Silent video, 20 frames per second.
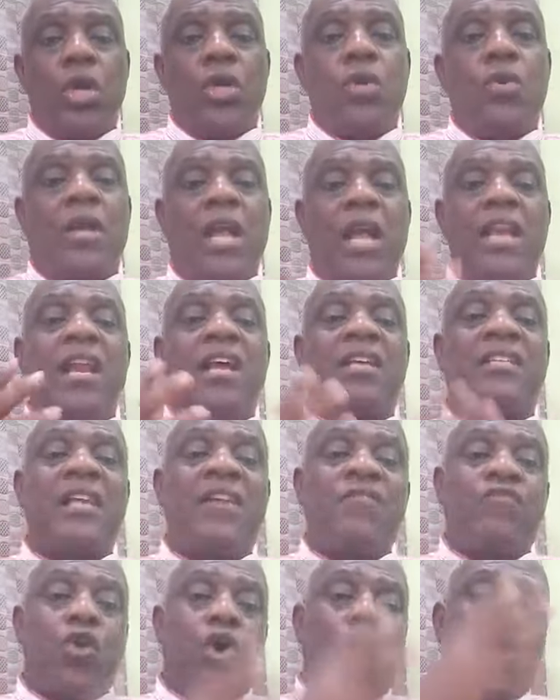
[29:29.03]
You cannot
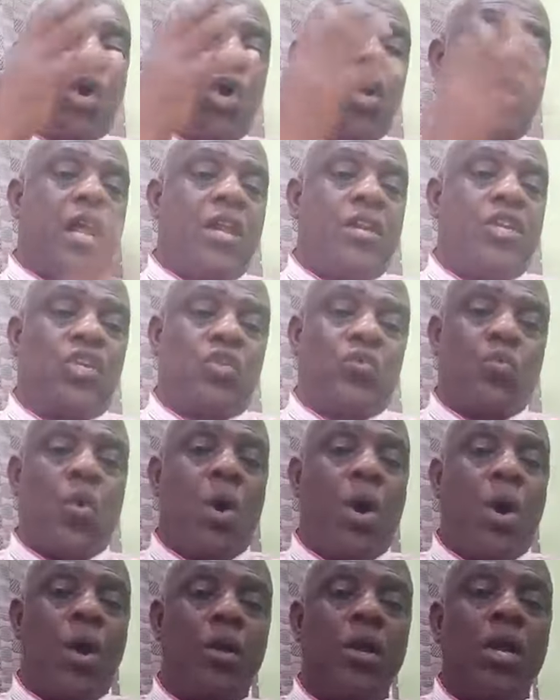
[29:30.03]
serve God and this
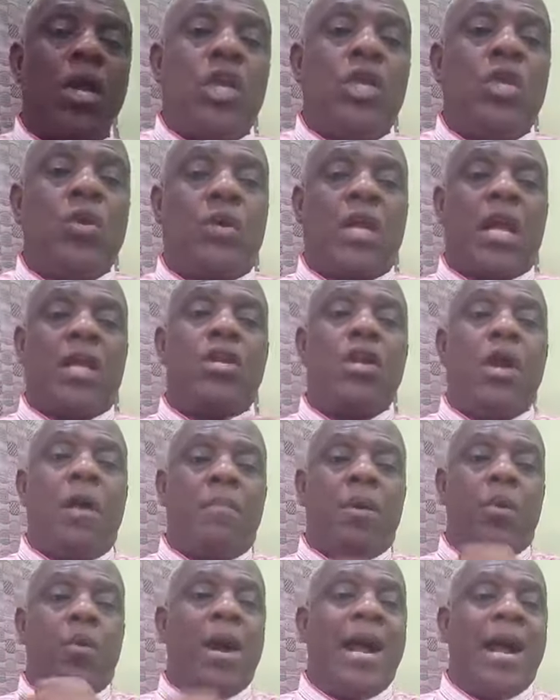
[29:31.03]
world. You cannot
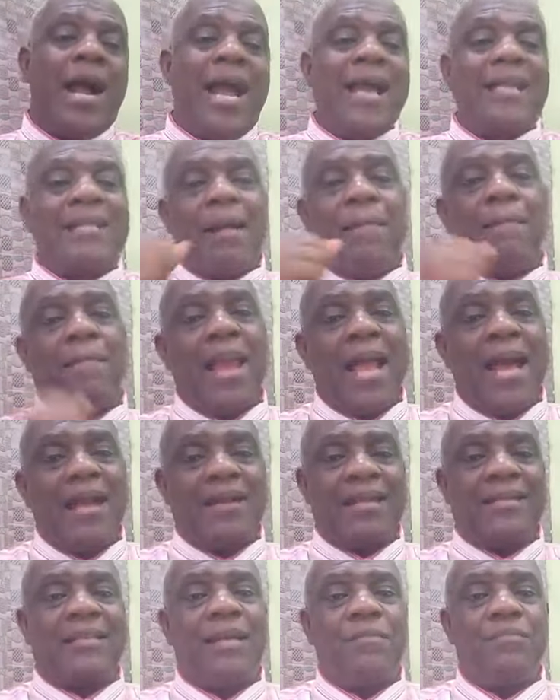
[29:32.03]
be white and black
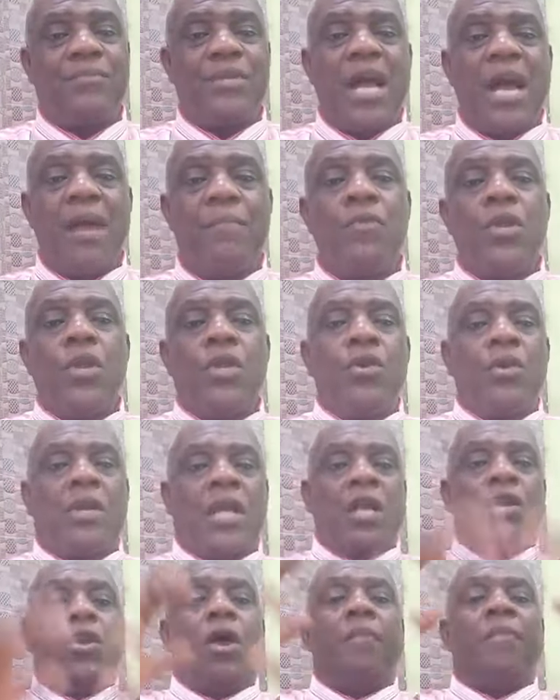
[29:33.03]
at the same time. You
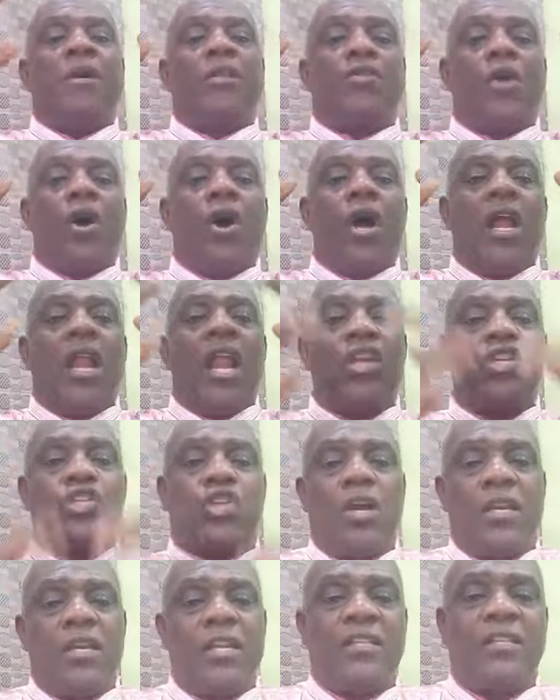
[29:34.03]
cannot be tall and
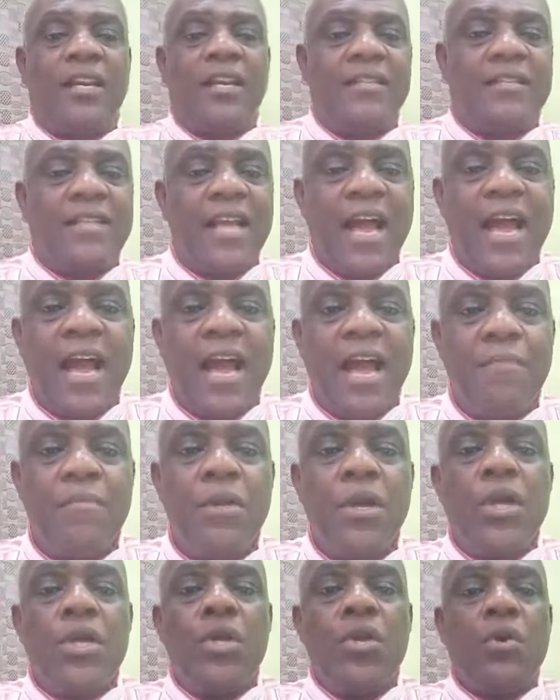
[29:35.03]
short at the same time.
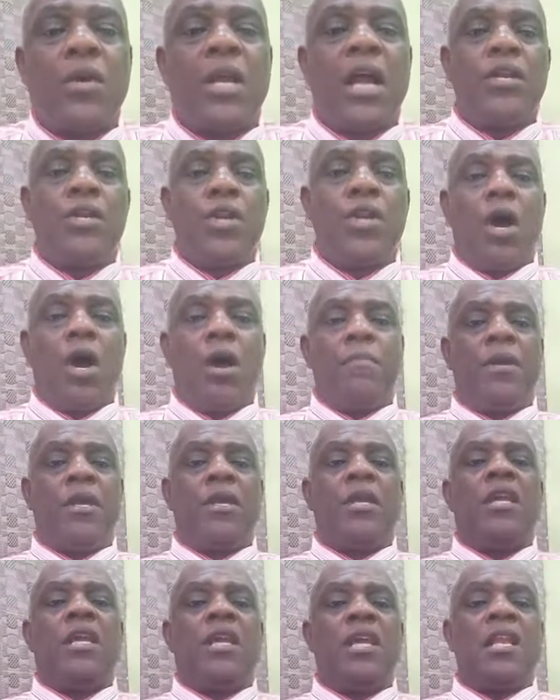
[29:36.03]
You cannot be
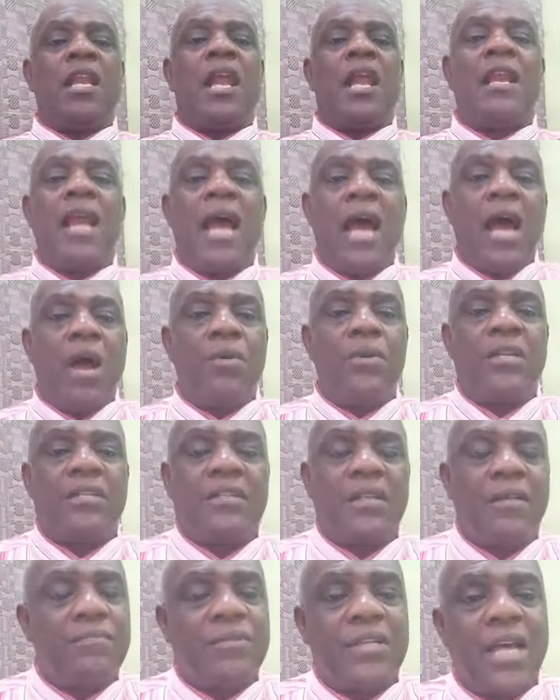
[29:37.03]
in and out at the
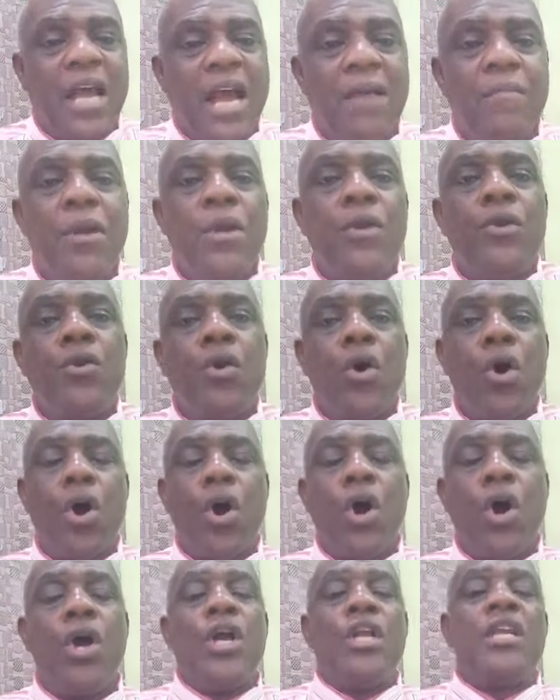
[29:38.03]
same time.
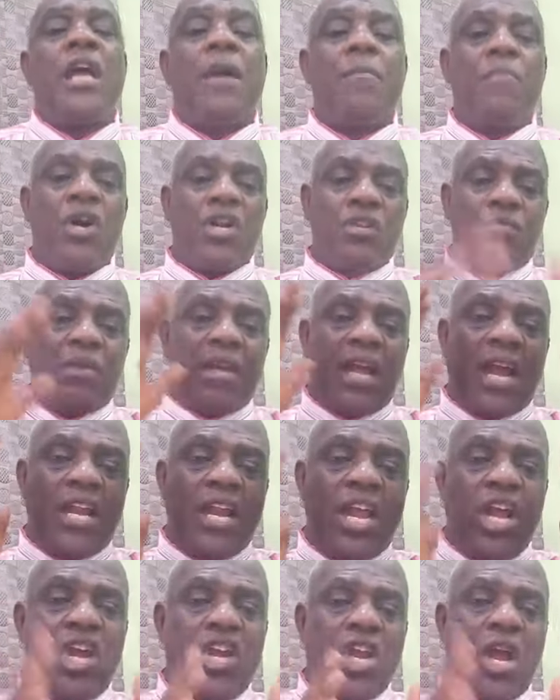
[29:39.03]
No, there must be
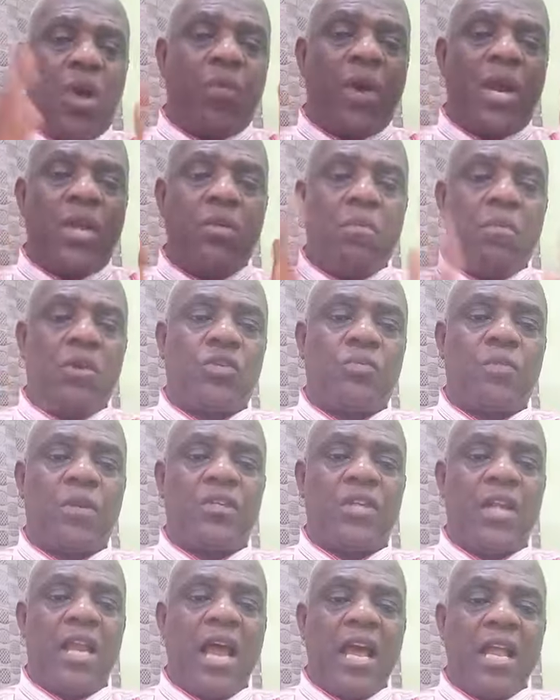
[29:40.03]
an area where you must
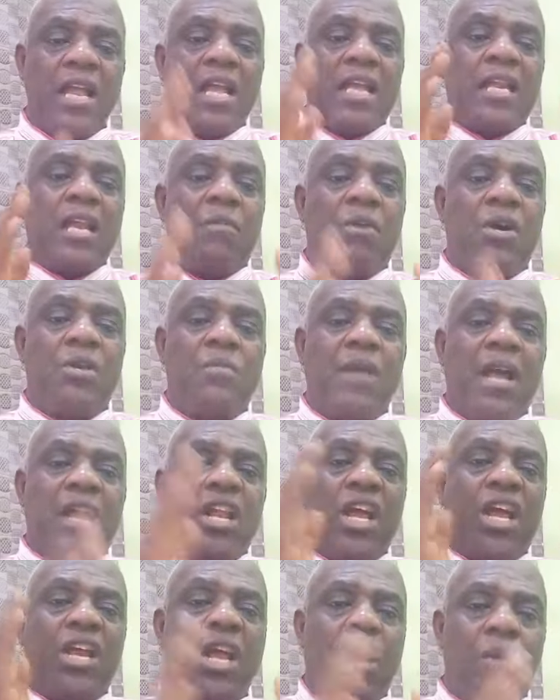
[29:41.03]
specialize. There must be
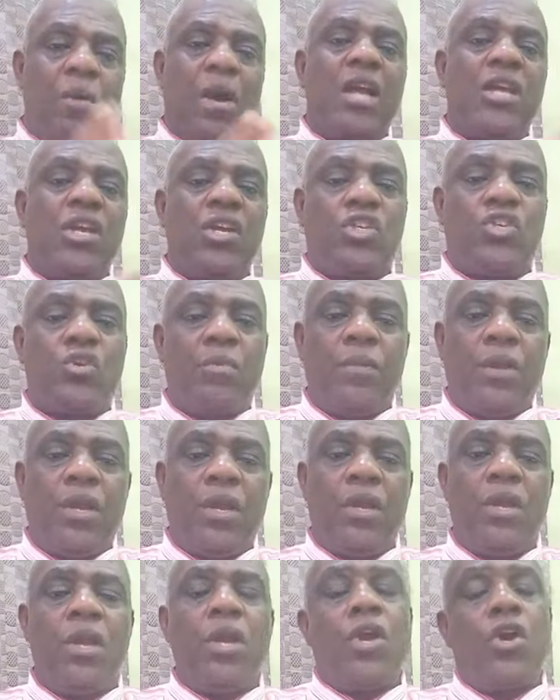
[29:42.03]
an area where you should
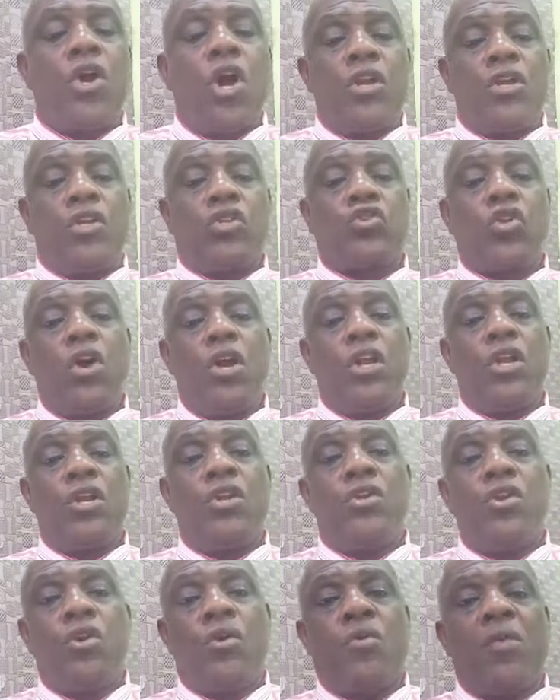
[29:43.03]
be. God is
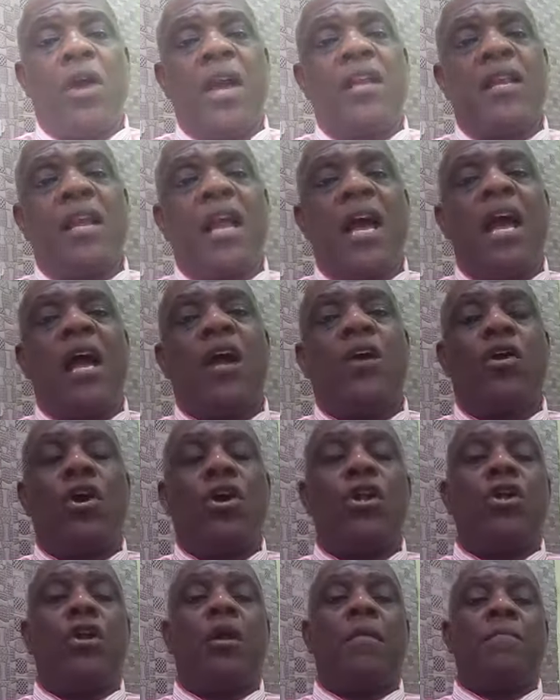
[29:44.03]
calling you right now and
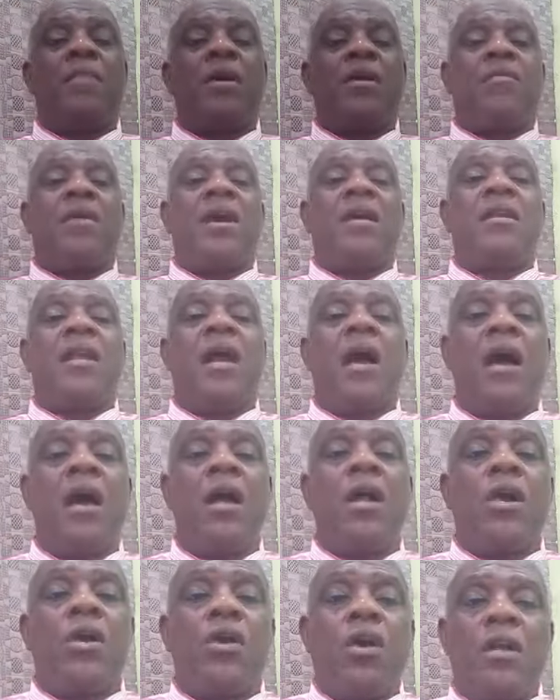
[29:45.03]
calling on me right
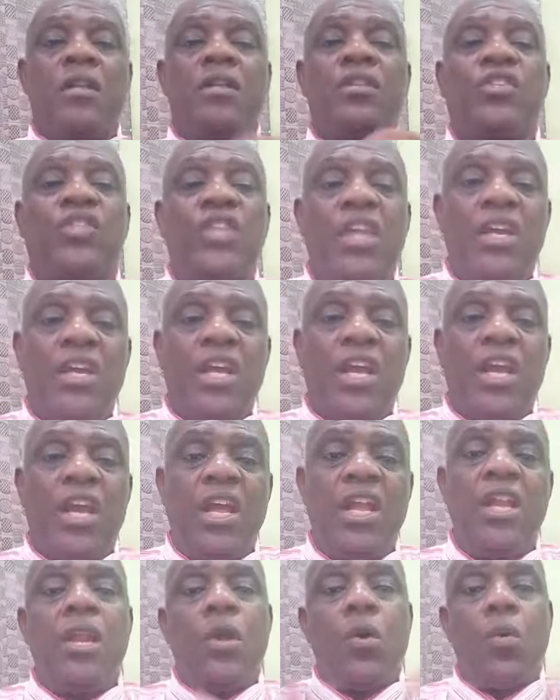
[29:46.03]
now. God is
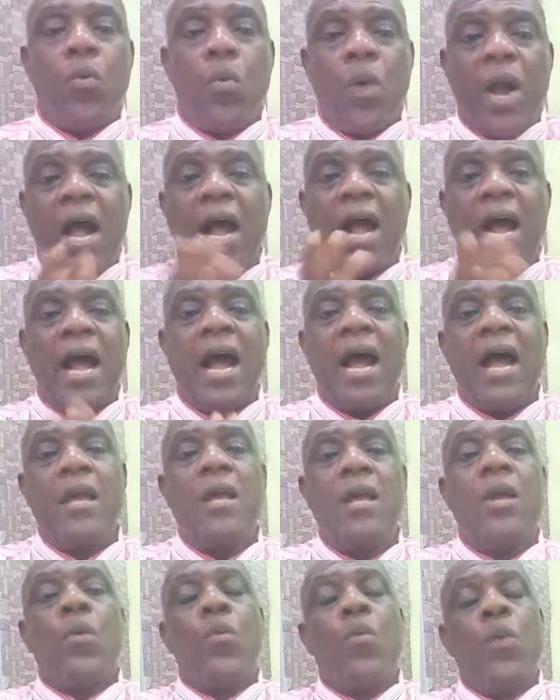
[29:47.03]
saying,
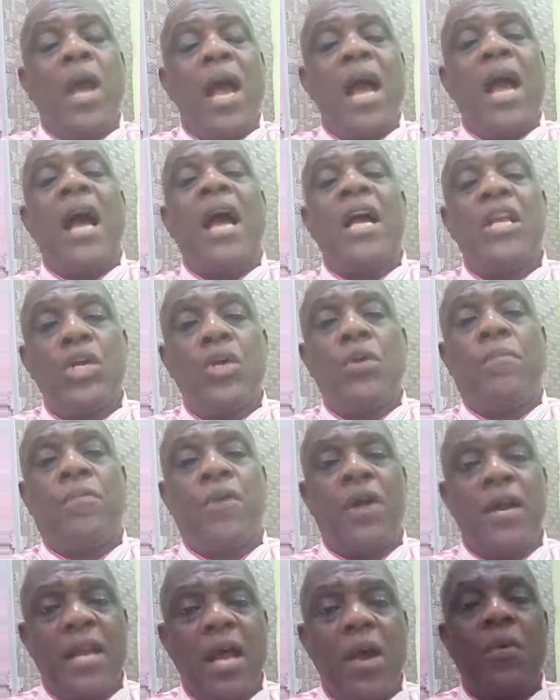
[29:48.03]
why? Where are you,
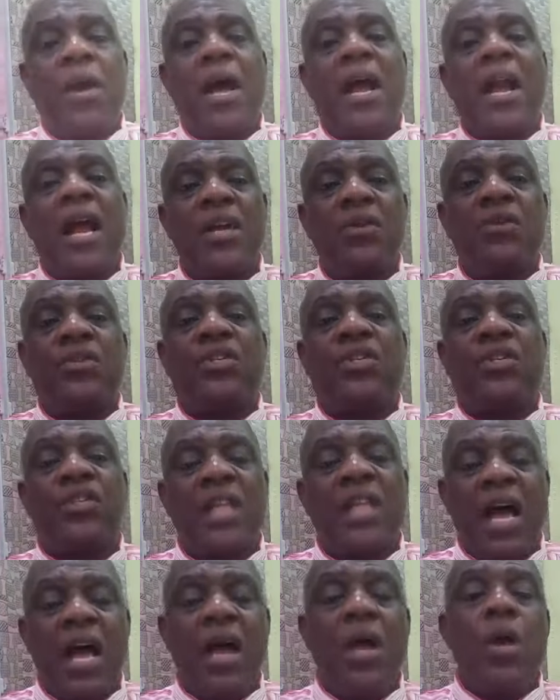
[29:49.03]
brother? Where are you,
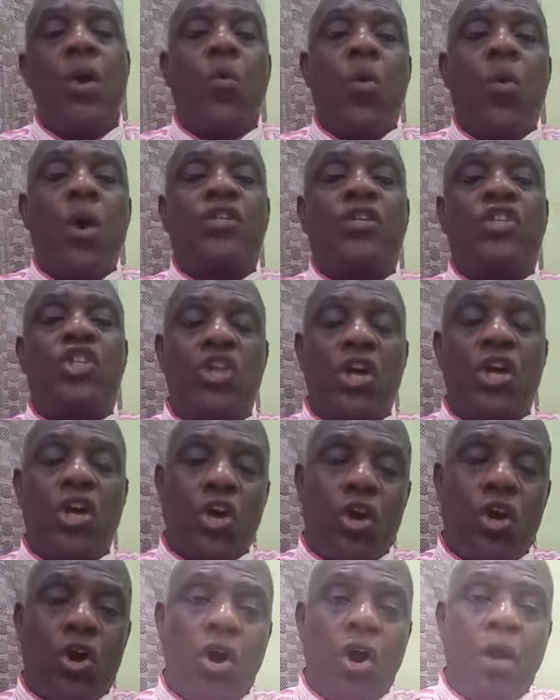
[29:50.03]
sister? What is your
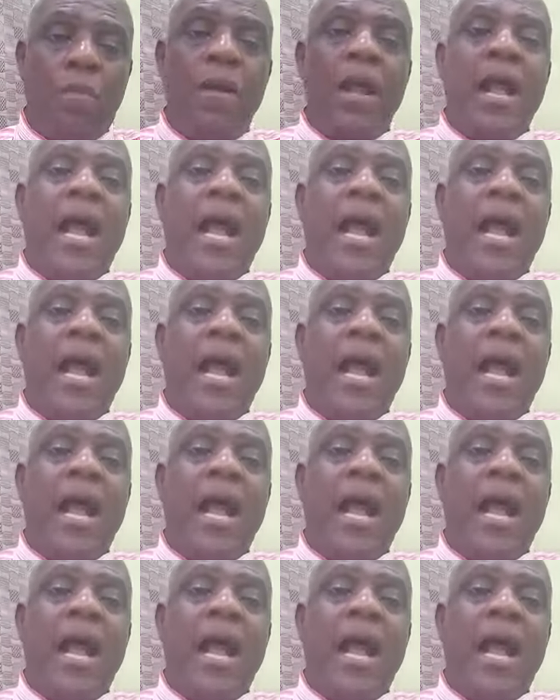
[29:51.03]
group?